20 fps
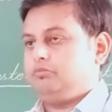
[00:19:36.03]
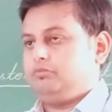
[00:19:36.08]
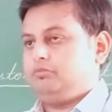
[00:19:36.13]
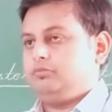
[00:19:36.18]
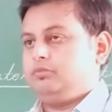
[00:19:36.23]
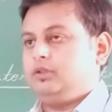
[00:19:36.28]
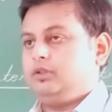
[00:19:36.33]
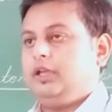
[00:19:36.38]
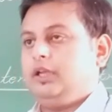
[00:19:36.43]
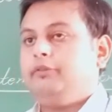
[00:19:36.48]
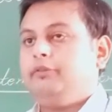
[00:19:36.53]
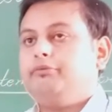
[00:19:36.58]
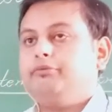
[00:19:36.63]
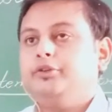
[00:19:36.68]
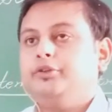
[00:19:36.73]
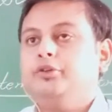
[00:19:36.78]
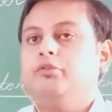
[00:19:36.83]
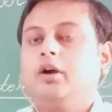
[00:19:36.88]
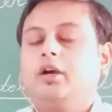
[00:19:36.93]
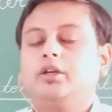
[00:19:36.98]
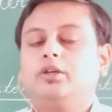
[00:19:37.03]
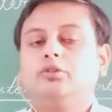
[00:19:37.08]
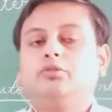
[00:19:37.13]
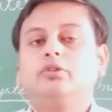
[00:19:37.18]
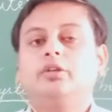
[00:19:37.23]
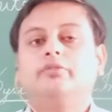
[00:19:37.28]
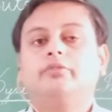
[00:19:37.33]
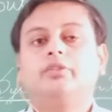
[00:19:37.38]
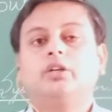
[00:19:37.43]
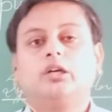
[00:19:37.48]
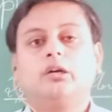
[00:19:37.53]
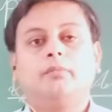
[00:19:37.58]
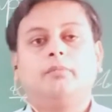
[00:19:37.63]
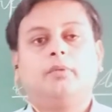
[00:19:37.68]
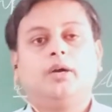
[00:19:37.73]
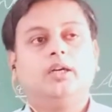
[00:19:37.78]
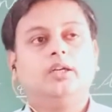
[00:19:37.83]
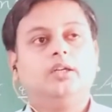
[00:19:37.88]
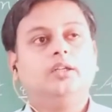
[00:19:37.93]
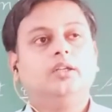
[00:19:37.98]
if you want to give the
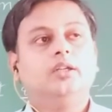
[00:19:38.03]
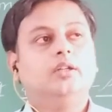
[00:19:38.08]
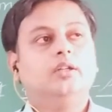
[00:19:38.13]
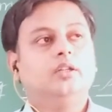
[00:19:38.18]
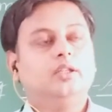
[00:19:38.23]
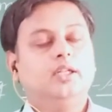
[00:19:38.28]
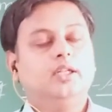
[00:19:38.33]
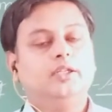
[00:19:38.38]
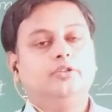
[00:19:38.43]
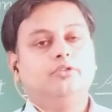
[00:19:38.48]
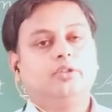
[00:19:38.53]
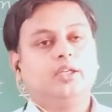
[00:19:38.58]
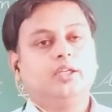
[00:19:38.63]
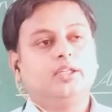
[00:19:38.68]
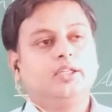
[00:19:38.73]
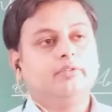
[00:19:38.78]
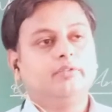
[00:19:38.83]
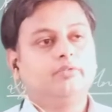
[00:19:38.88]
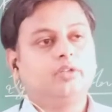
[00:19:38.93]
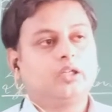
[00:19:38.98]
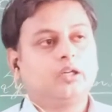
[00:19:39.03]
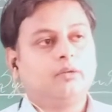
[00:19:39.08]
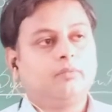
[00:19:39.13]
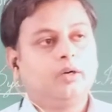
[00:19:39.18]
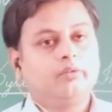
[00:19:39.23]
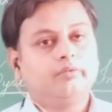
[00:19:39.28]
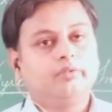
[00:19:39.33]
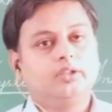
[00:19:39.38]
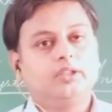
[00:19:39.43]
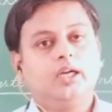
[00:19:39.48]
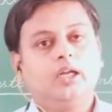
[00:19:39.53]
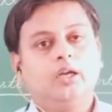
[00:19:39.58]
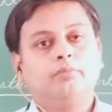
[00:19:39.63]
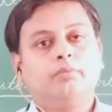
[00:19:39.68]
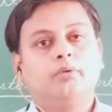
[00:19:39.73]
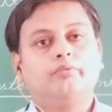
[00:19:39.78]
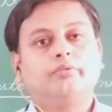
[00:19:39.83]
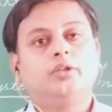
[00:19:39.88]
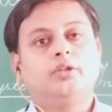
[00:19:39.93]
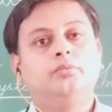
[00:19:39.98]
command, then you can give the command with the
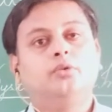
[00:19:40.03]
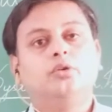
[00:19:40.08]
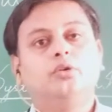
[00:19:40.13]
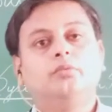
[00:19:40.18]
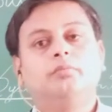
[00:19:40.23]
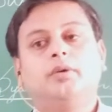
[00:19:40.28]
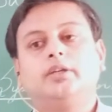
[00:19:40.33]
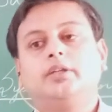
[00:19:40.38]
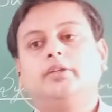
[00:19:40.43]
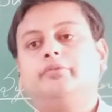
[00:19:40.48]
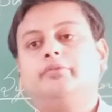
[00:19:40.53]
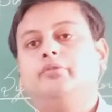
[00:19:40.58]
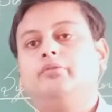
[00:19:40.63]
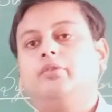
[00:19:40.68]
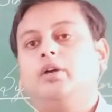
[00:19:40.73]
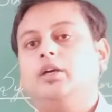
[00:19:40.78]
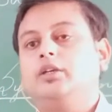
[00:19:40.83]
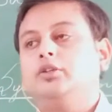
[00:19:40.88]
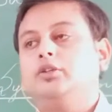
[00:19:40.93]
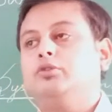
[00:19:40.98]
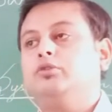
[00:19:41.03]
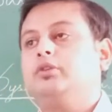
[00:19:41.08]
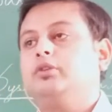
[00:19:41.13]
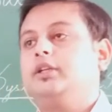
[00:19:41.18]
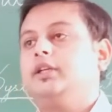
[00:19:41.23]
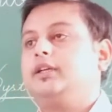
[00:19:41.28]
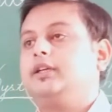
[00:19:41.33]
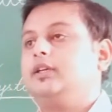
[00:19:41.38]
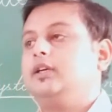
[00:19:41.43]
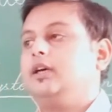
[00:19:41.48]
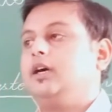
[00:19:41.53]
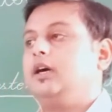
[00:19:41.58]
help of keyboard, but if you want to take